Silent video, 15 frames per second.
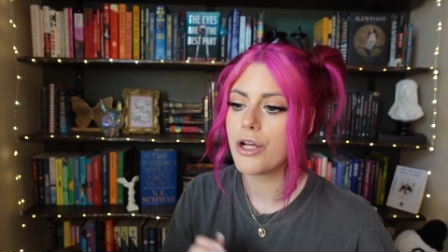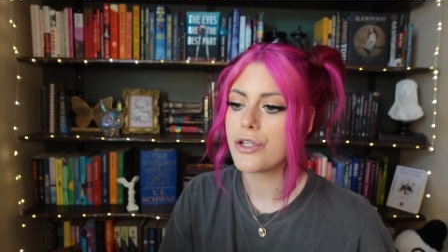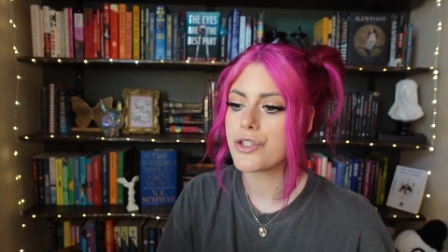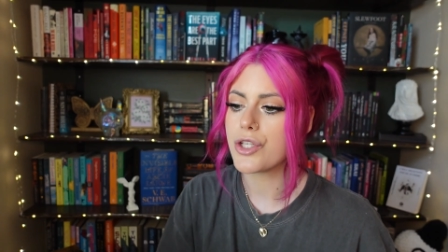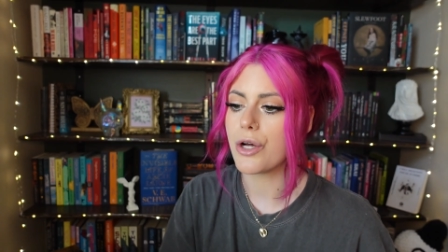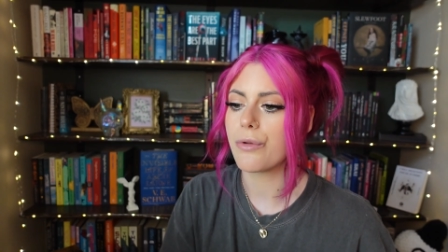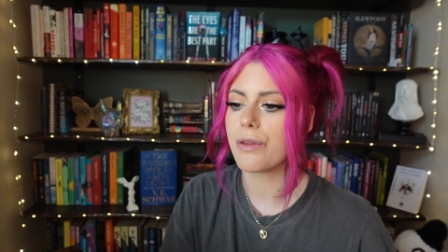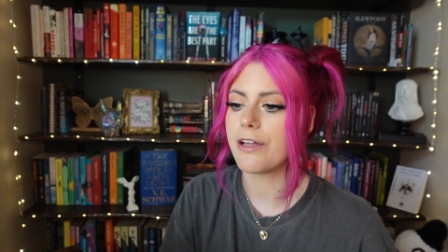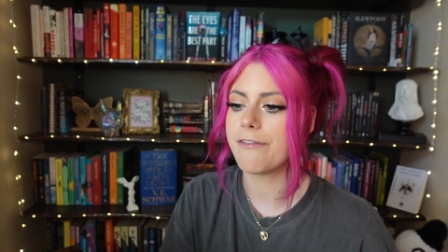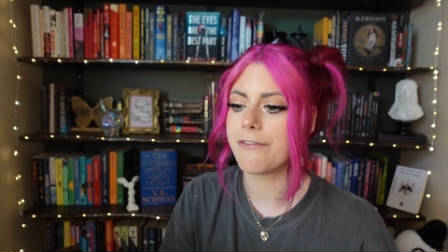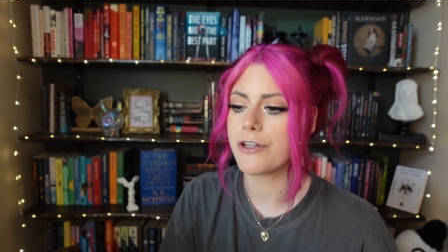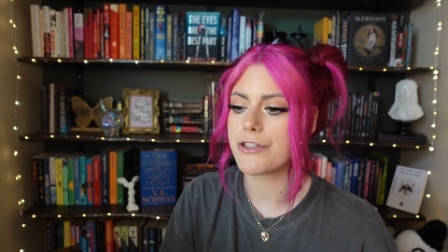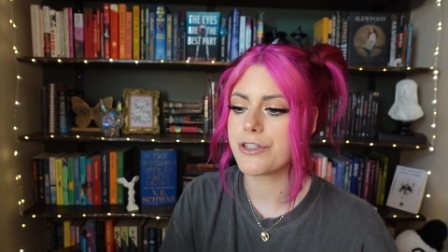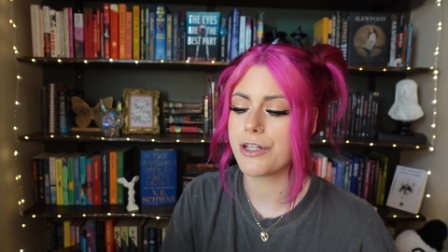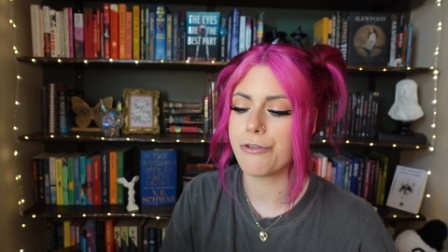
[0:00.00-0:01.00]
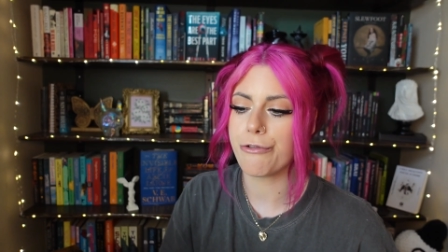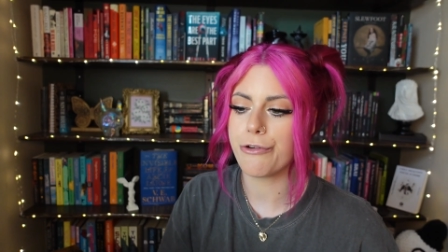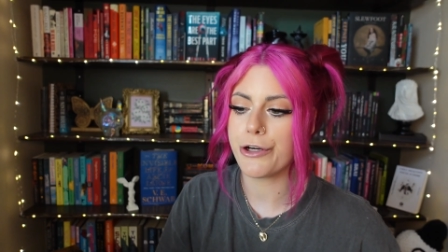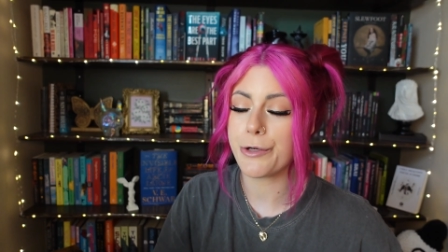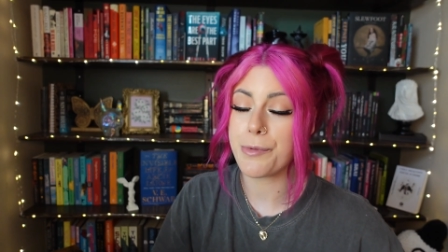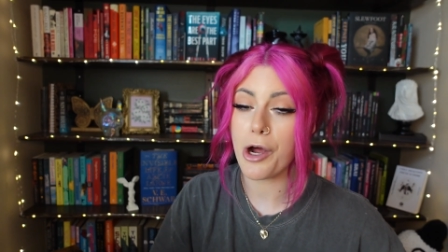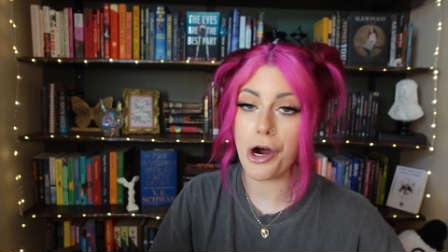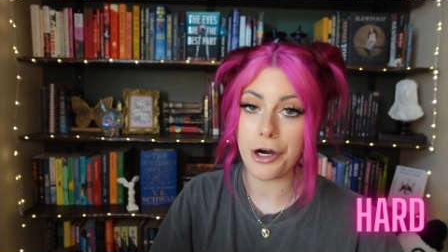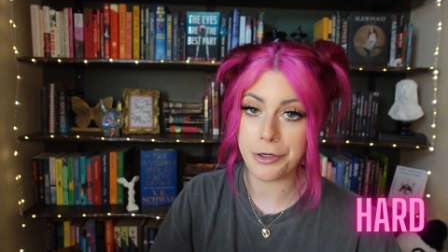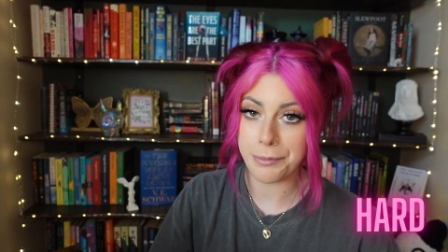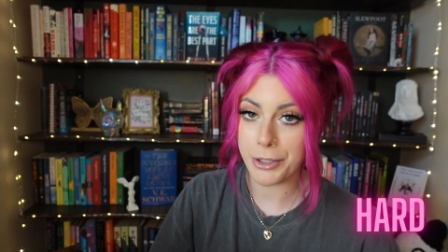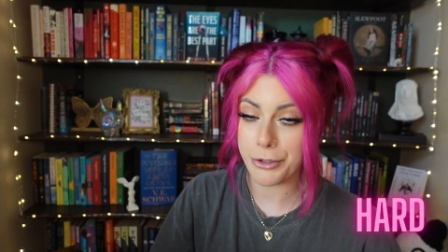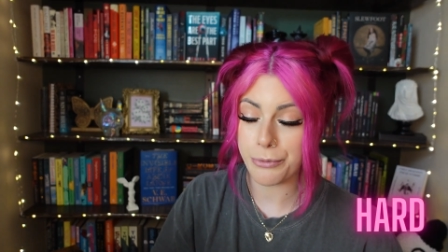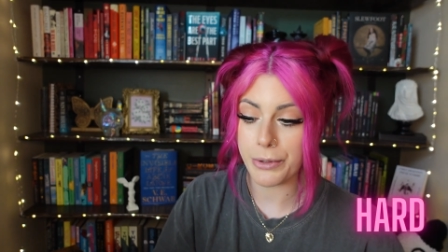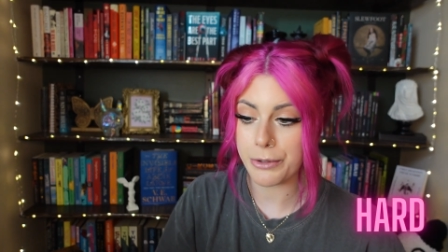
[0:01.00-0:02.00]
So the first confirmed hard
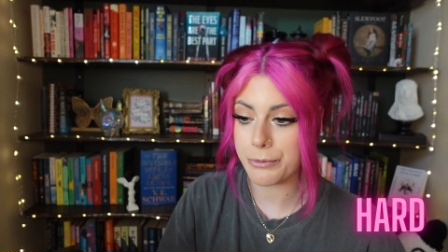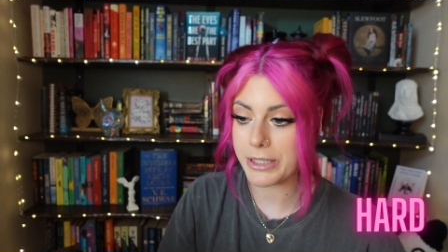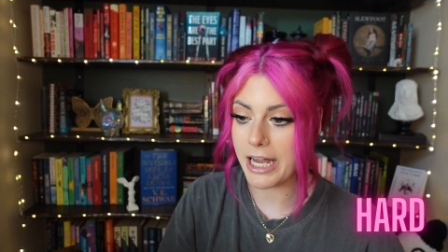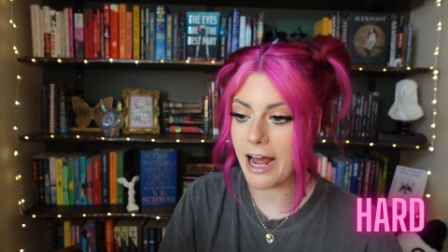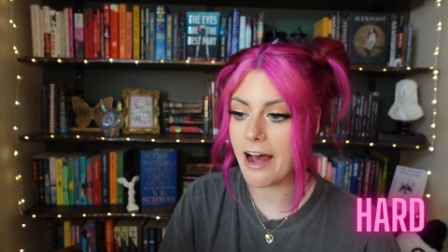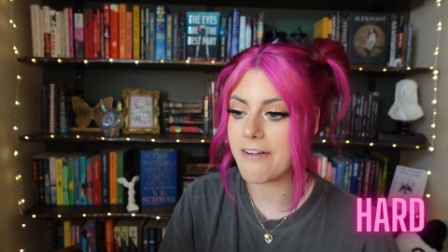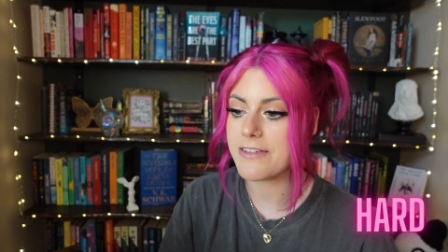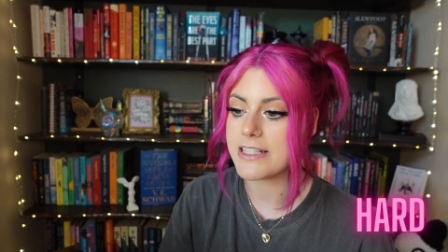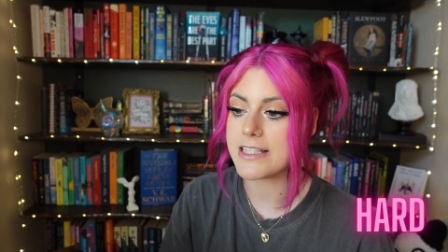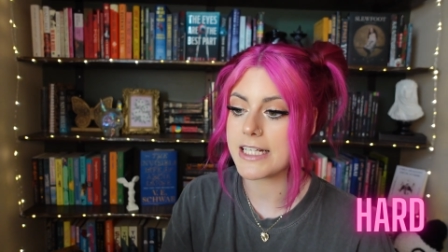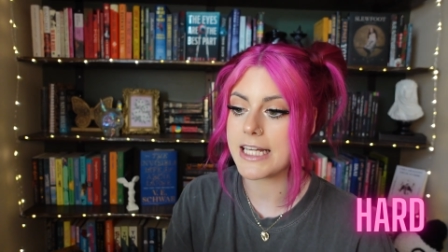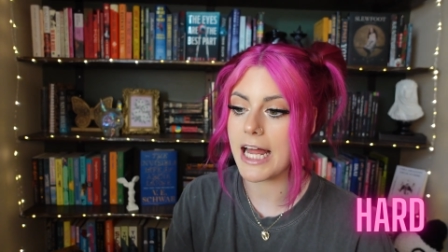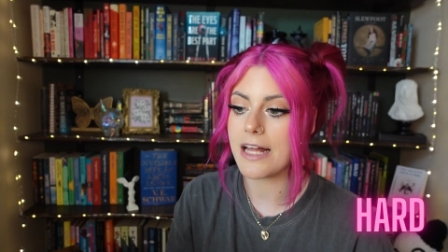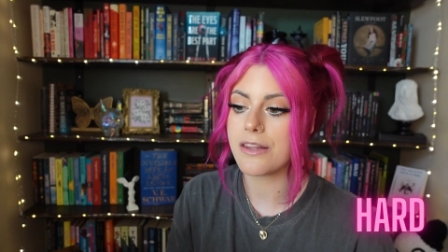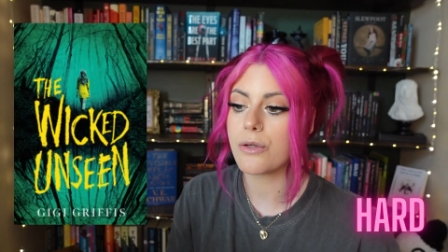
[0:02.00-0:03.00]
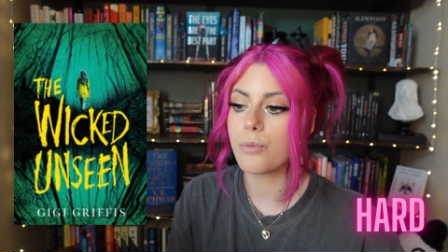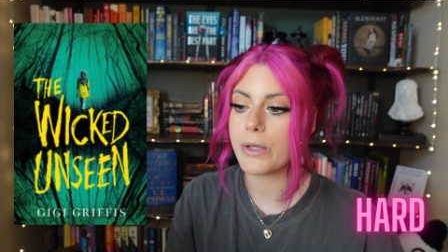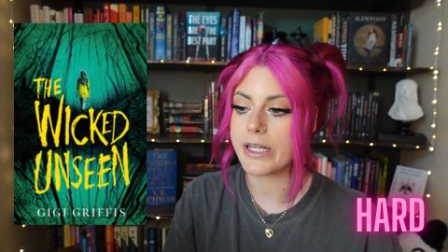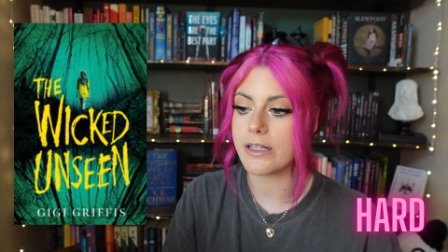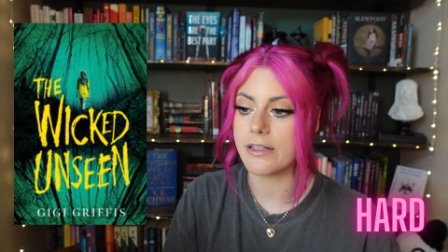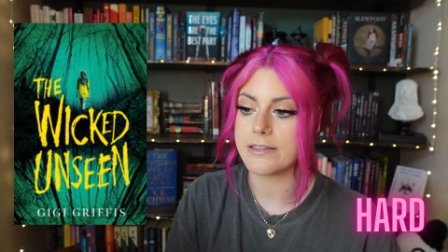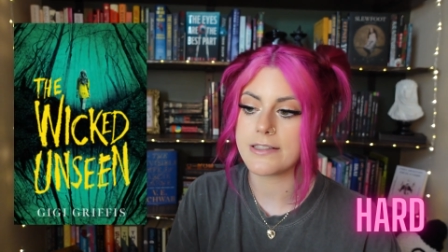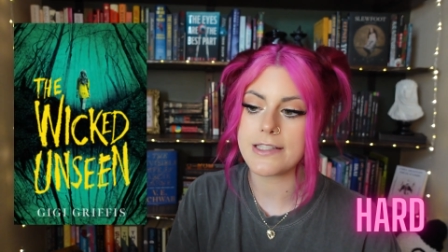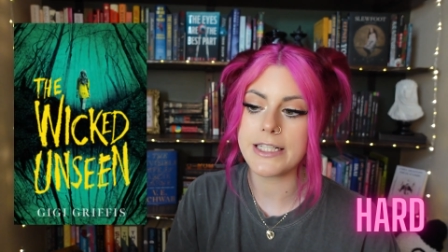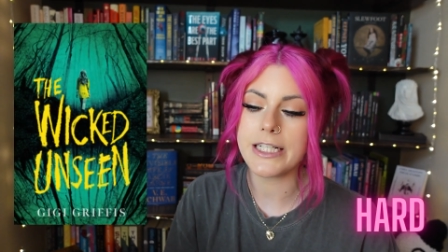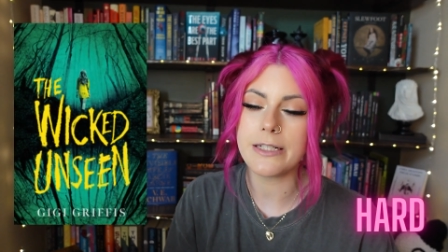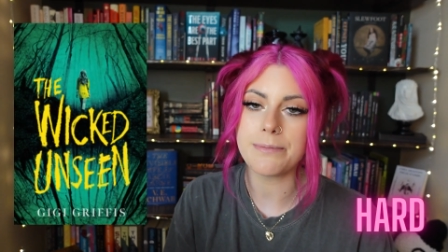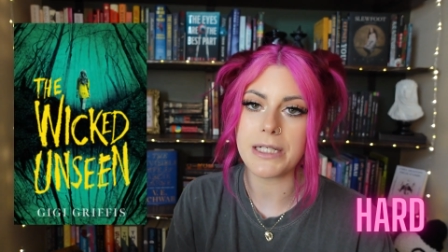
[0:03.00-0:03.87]
mode one we have is, again, The Wicked Unseen